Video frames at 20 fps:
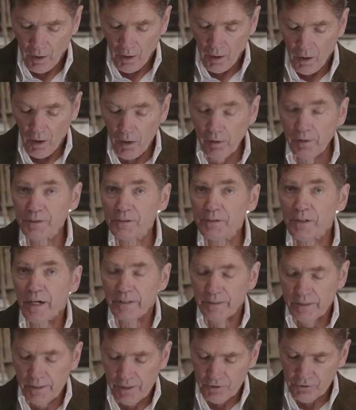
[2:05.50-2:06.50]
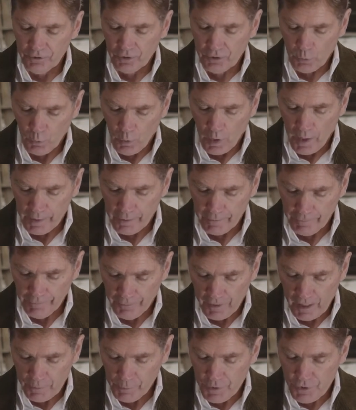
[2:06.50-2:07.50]
All inductees to the Walk of
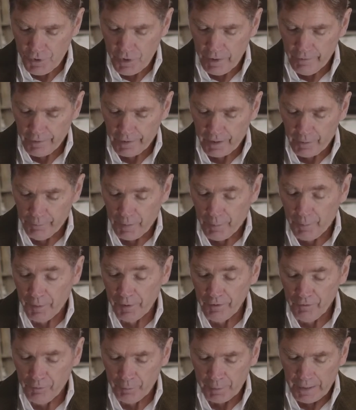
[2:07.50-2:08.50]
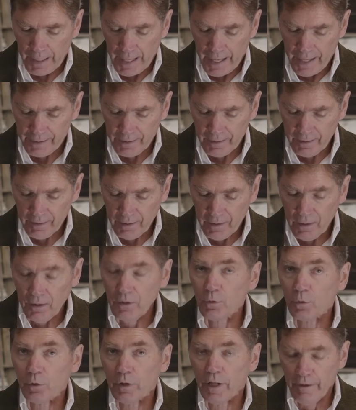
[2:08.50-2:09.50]
Fame receive a commemorative plaque,
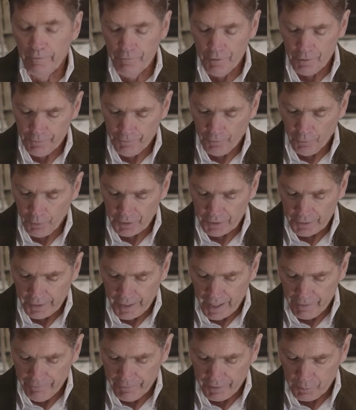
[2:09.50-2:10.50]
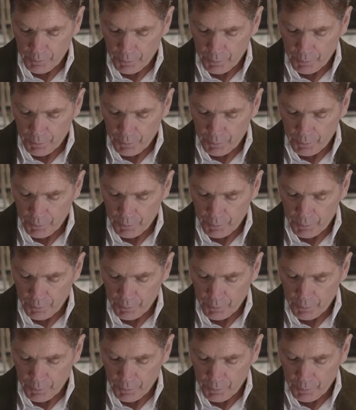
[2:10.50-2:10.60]
will have their photograph and a